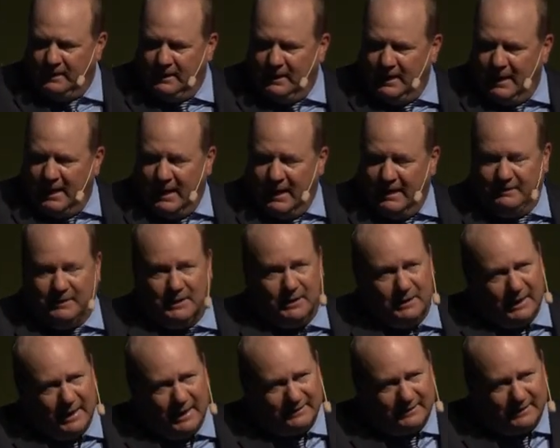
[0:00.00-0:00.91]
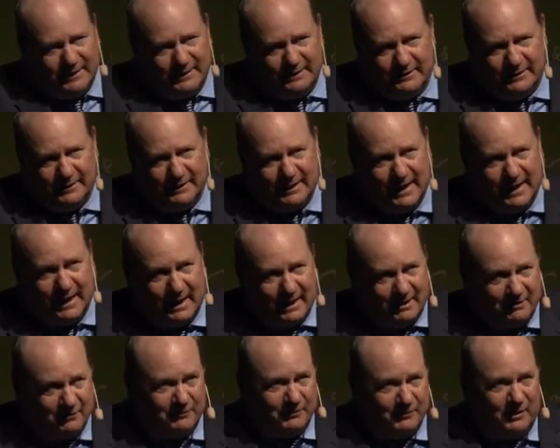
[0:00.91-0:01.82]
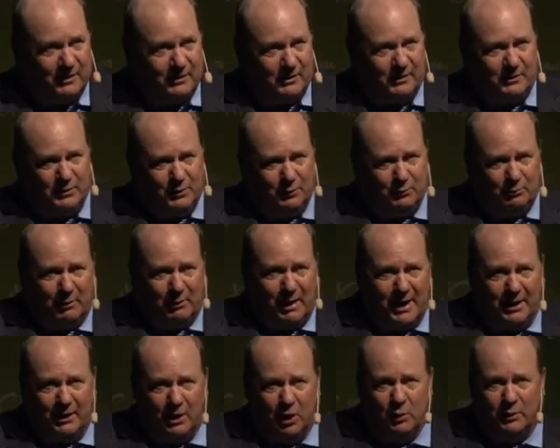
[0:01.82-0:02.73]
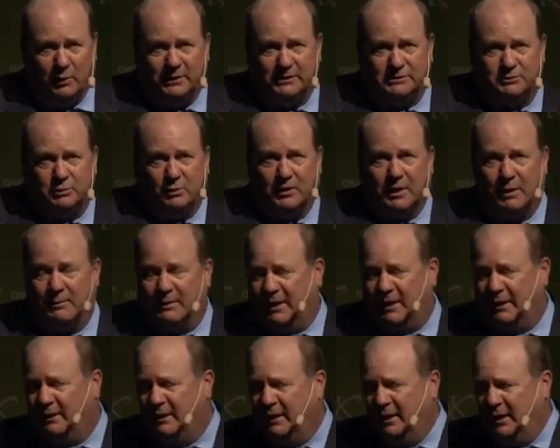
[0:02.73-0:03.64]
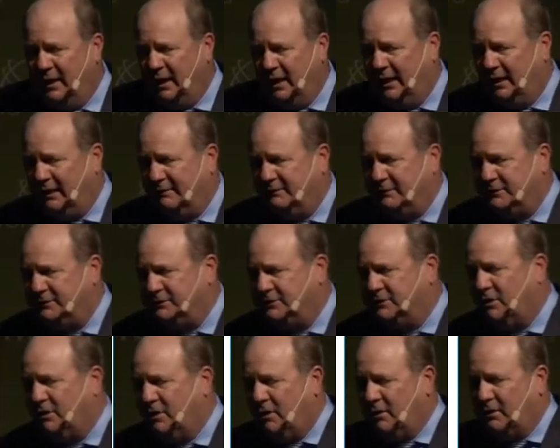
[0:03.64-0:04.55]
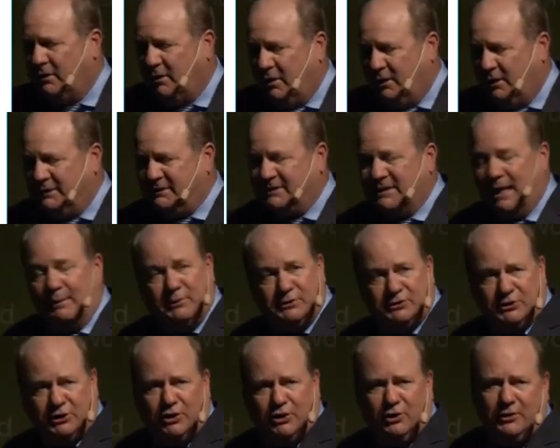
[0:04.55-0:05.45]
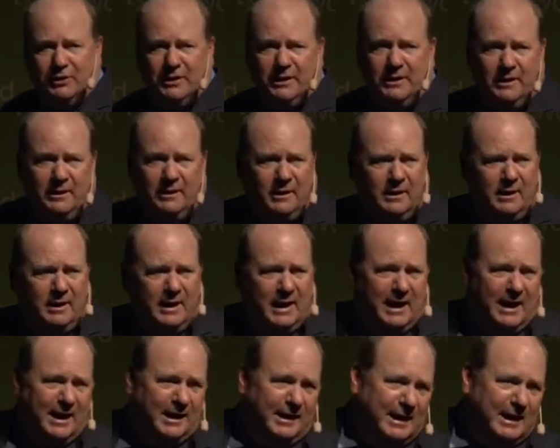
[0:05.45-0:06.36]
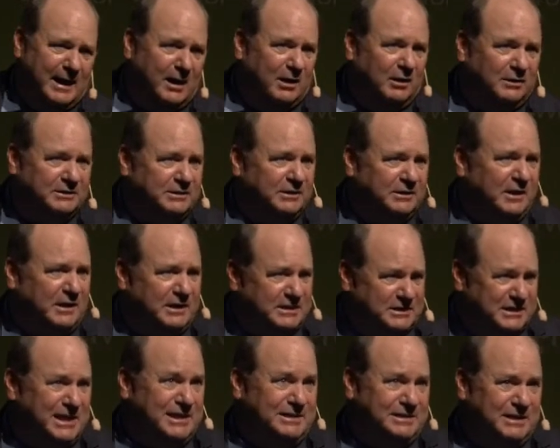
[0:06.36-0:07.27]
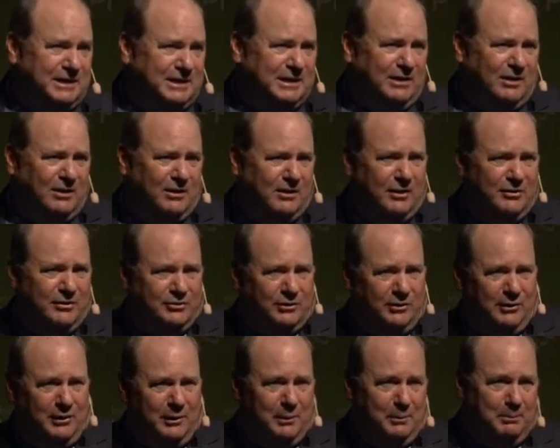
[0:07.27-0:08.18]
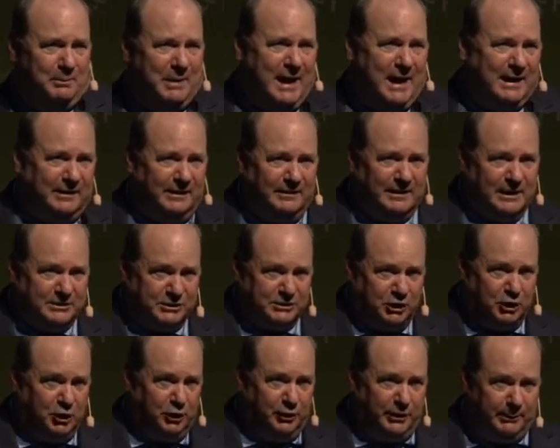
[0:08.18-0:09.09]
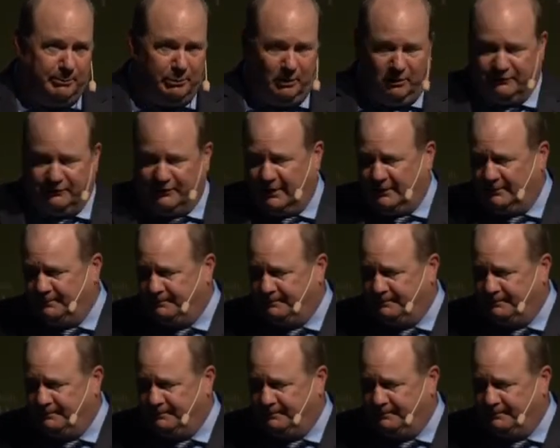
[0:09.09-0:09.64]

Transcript: And then at the end of the day, I have our own Brian Owens will come in and give us talk on cybersecurity and how deep DERs are impacting that security profile.